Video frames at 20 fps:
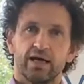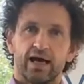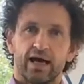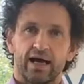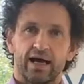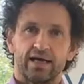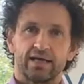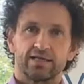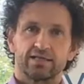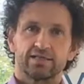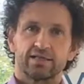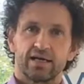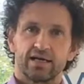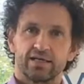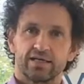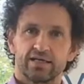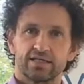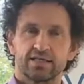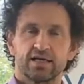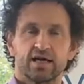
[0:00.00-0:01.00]
and at
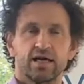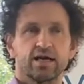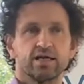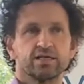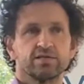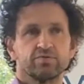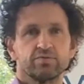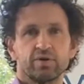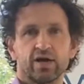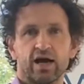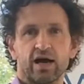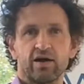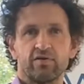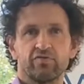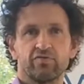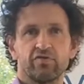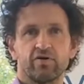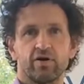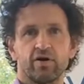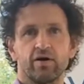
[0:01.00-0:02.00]
this site we have
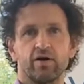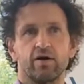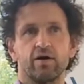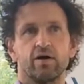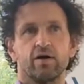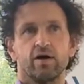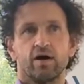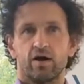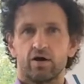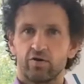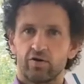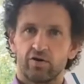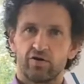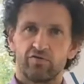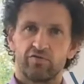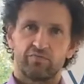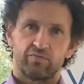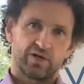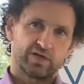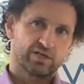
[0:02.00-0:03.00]
a lot
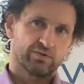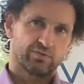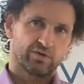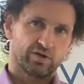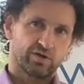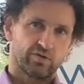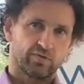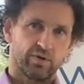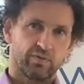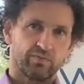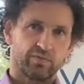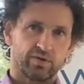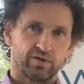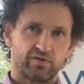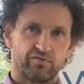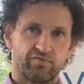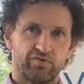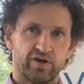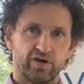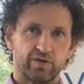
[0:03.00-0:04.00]
of measurement equipment
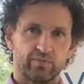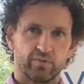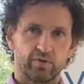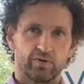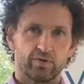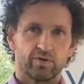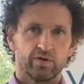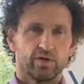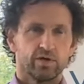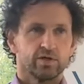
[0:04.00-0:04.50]
available.